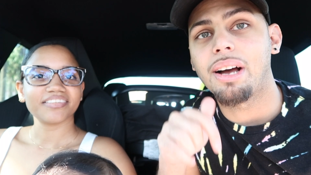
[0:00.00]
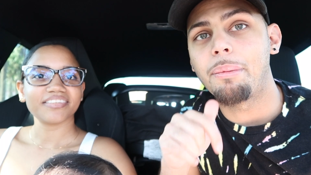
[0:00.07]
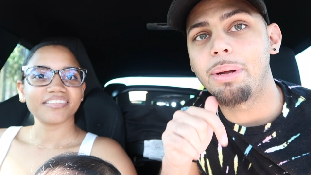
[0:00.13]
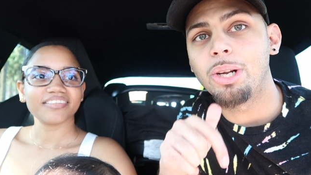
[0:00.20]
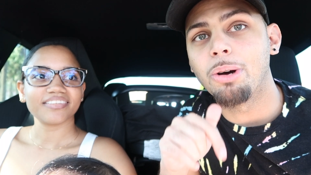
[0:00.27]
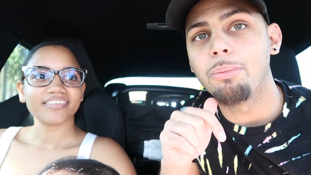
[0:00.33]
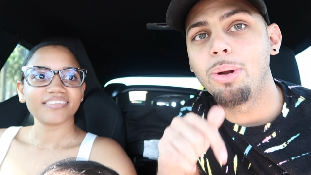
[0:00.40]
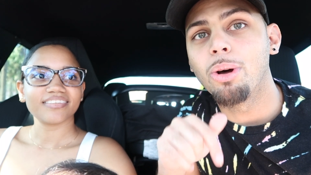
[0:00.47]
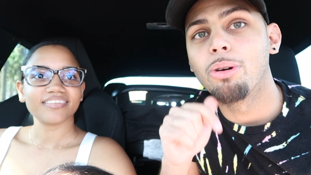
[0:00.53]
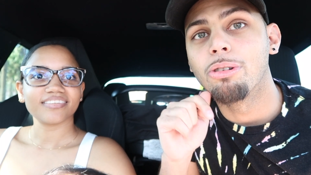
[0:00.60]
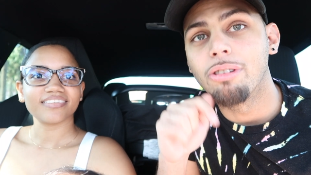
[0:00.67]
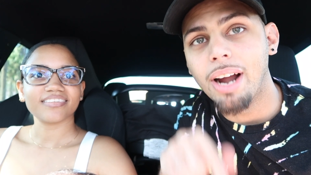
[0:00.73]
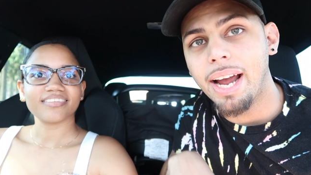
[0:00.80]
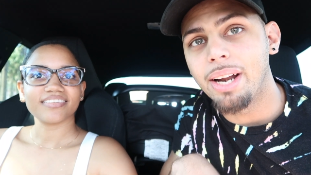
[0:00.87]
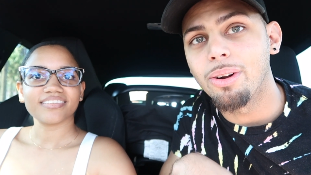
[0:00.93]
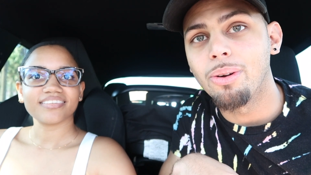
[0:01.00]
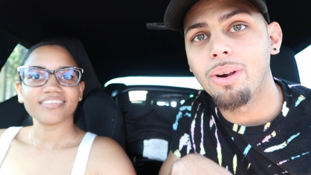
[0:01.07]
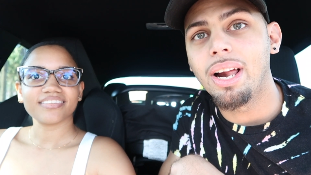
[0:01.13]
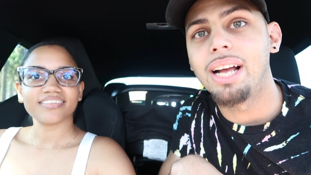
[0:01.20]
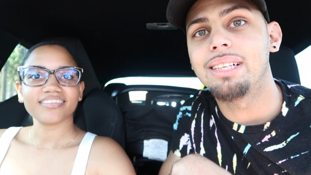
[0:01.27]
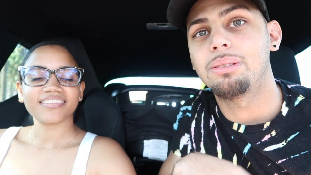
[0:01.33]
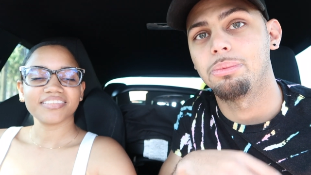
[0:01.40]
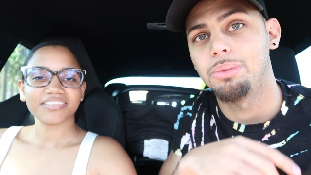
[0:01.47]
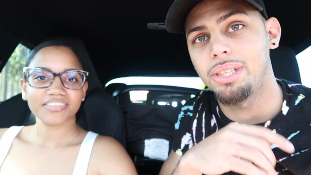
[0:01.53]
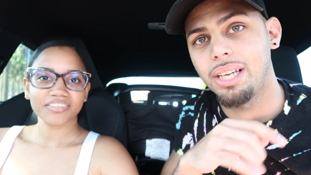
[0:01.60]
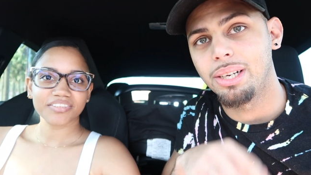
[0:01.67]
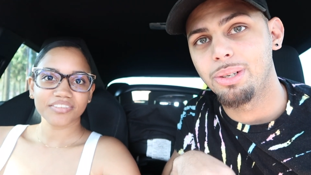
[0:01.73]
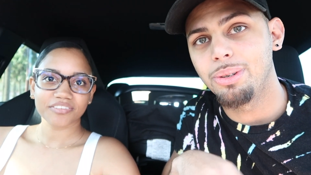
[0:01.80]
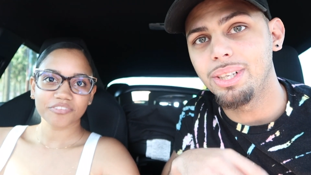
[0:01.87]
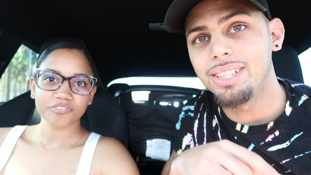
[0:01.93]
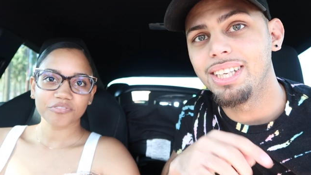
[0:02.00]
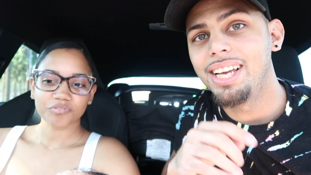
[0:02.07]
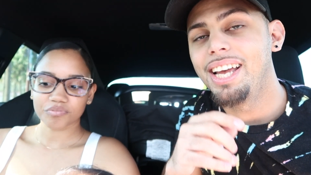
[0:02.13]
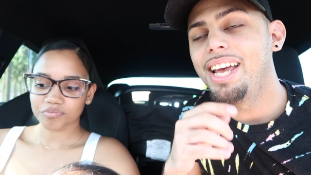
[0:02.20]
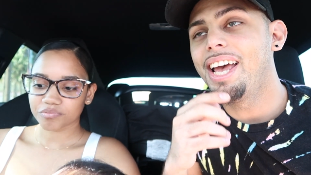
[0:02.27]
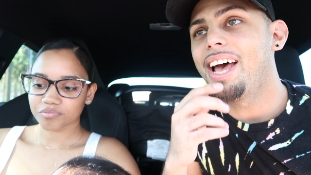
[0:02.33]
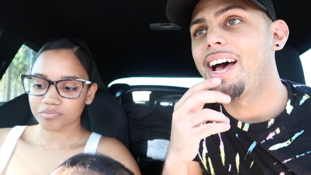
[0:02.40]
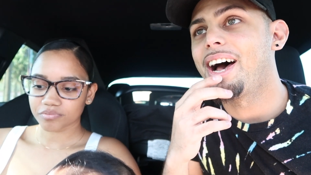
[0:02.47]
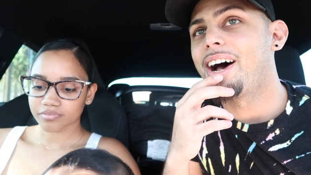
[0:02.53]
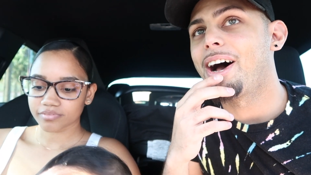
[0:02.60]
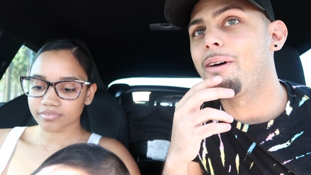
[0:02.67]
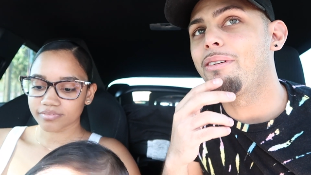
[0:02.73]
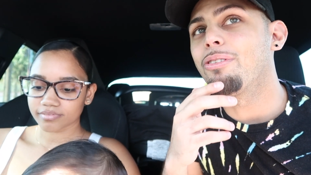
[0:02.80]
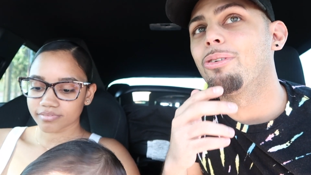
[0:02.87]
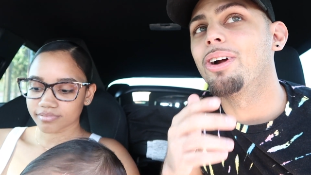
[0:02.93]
Speaker 1: comment down below right now, guys. We can do it. If you